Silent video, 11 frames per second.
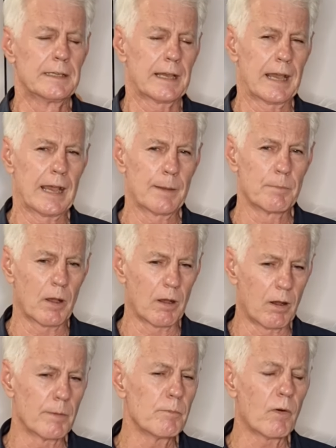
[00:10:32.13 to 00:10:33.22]

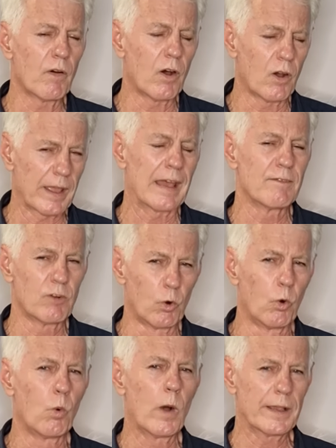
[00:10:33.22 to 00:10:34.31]
I have
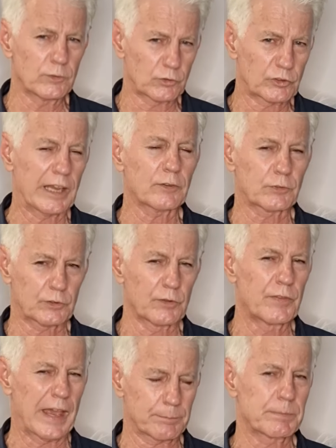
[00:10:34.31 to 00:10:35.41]
always tested
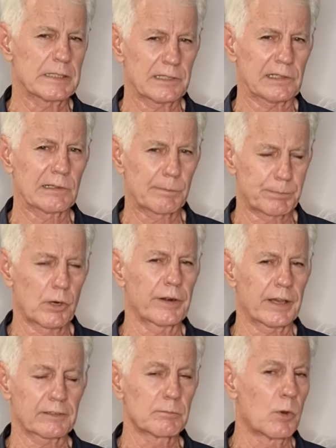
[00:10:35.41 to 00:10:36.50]
that particular
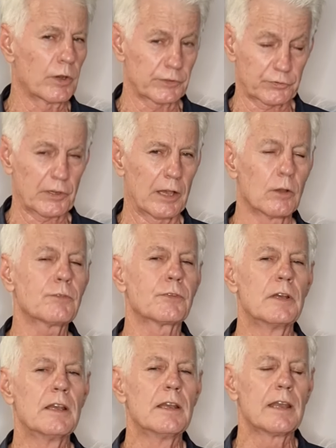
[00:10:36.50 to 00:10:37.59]
product myself,
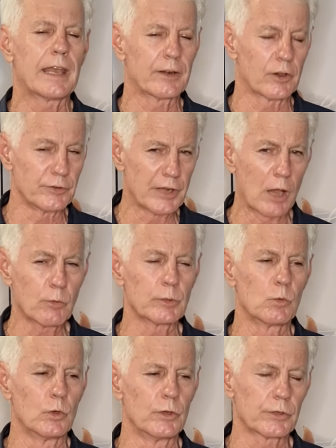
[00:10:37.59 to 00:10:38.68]
and I know it
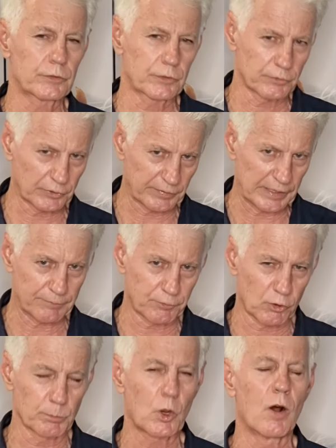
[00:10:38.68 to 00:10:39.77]
works, so therefore
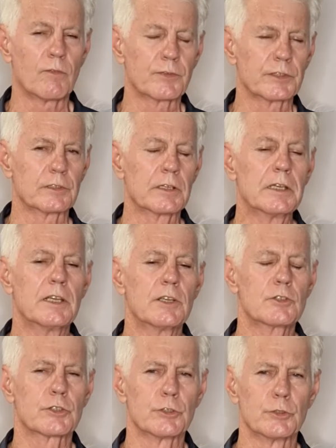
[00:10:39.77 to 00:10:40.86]
I'm confident
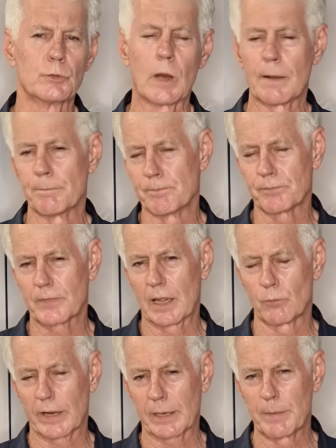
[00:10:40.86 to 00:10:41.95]
to
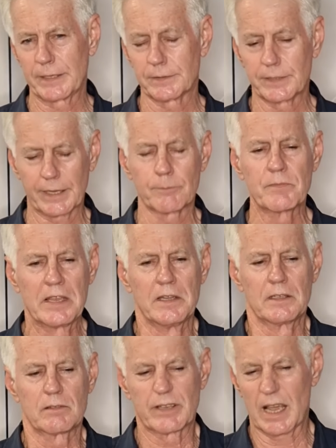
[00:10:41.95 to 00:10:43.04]
recommend it. Now,
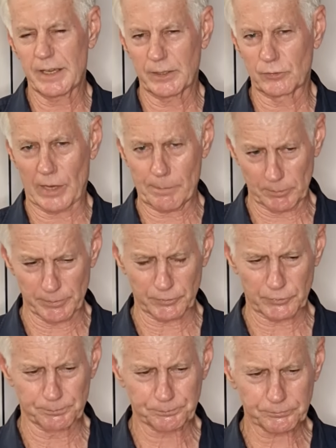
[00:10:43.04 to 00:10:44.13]
regarding
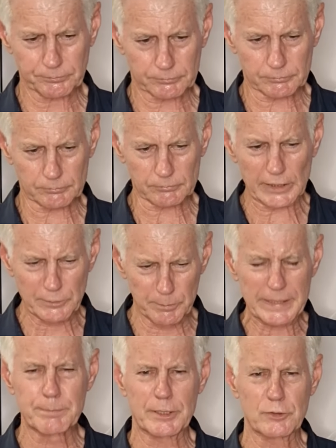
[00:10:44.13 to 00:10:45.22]
supplements, the
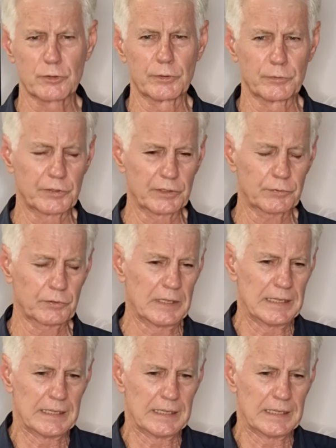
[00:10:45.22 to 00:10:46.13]
big picture is this: